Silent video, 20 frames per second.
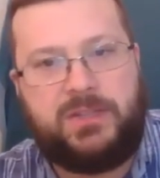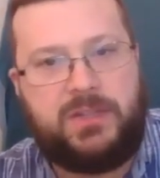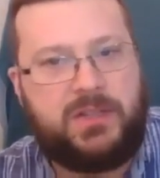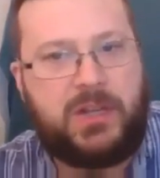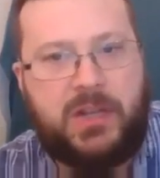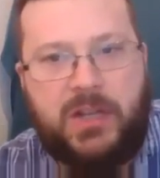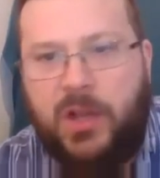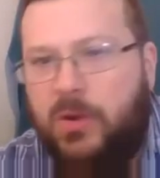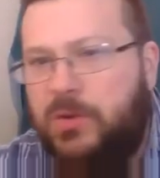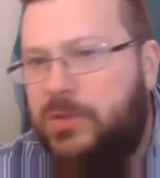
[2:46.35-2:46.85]
and
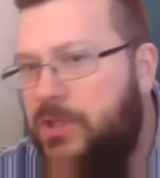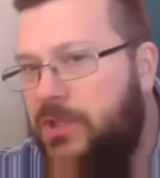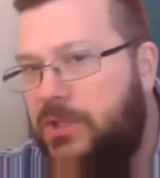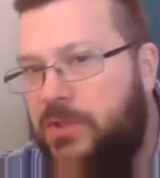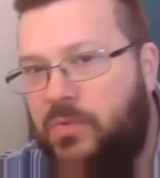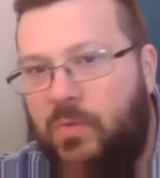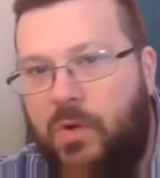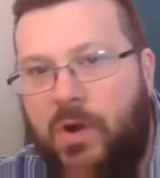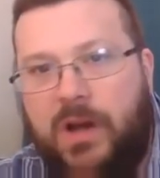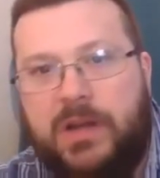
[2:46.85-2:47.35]
the
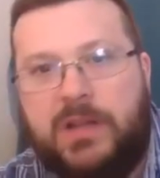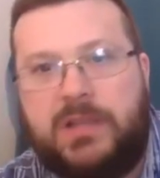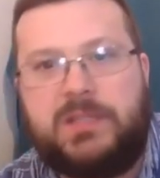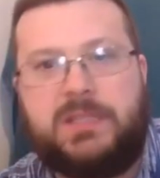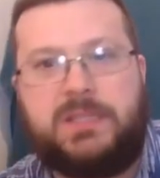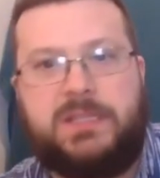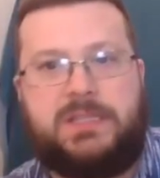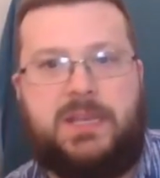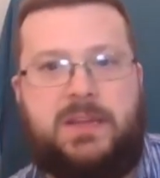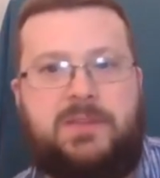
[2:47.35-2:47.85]
closest one is
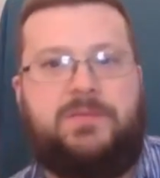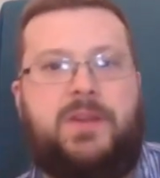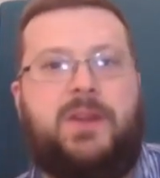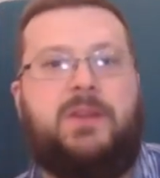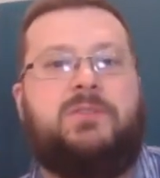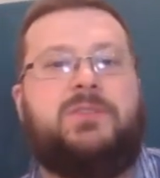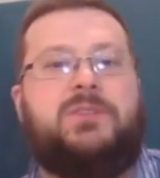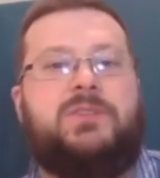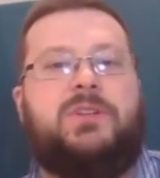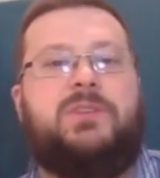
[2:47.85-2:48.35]
the
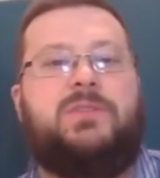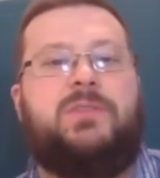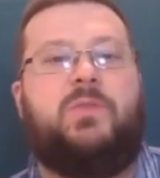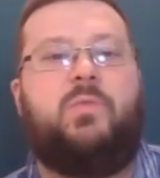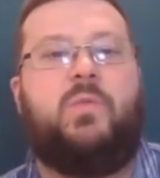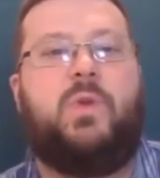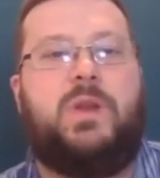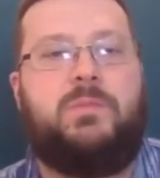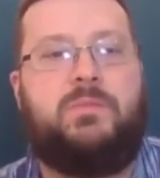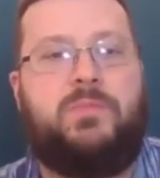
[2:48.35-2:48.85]
Sapphire Reserve
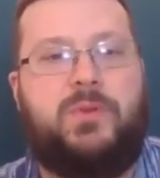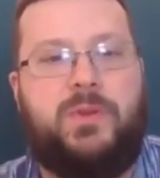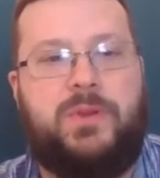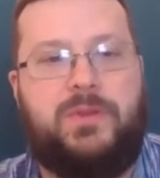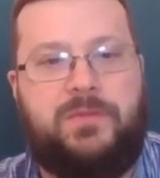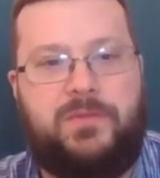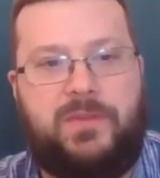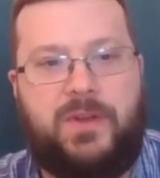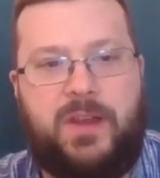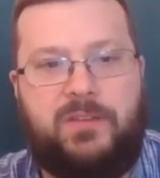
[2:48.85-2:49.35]
at
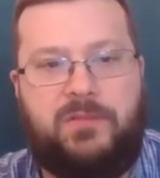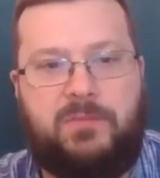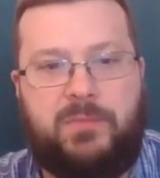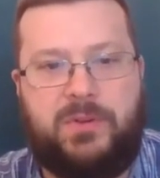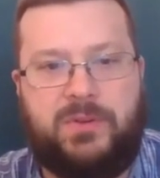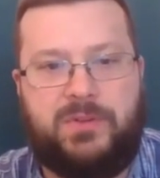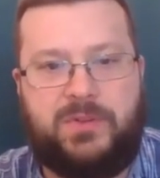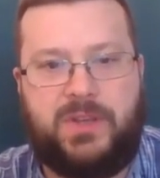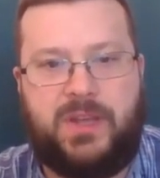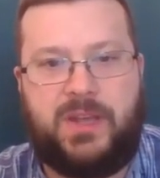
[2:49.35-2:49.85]

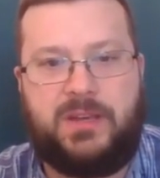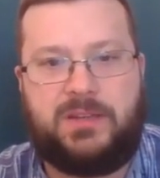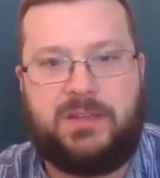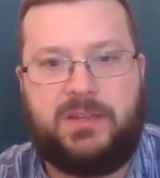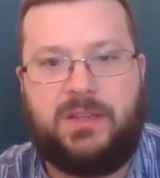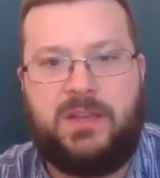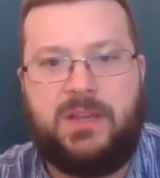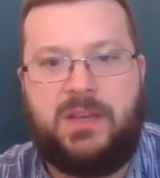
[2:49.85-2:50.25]
1.5%.